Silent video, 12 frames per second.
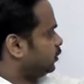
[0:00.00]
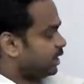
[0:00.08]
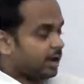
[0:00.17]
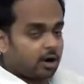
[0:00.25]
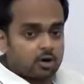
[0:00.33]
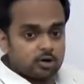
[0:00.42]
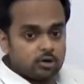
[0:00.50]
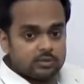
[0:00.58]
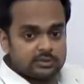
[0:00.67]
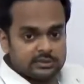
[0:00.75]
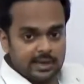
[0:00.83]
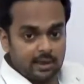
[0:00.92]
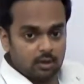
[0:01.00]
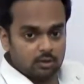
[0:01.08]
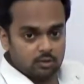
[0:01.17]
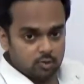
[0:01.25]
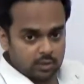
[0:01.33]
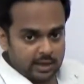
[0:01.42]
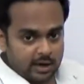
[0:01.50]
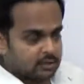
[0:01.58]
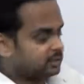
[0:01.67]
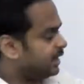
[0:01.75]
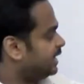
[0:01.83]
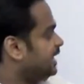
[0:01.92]
you cannot use tell. You
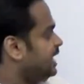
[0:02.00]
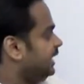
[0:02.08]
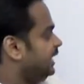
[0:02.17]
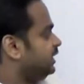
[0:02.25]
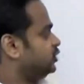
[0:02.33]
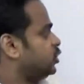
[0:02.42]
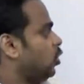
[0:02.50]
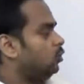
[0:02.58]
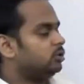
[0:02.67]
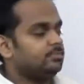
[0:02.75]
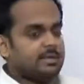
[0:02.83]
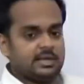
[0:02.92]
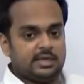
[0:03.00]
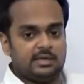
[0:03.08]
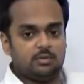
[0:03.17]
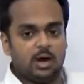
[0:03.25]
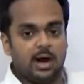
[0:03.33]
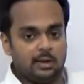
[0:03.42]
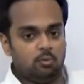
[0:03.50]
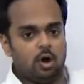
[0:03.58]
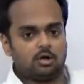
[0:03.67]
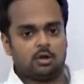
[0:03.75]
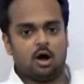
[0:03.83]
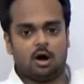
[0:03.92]
cannot say, he told me I
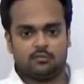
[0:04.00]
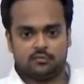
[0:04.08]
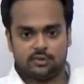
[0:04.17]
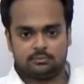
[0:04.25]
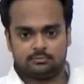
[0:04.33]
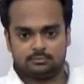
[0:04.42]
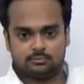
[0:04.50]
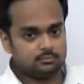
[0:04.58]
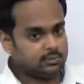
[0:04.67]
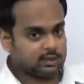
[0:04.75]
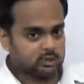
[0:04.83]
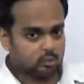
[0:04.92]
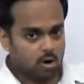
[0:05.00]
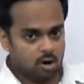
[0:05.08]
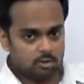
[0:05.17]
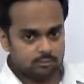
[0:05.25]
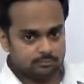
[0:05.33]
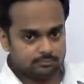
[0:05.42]
want coffee. That's wrong.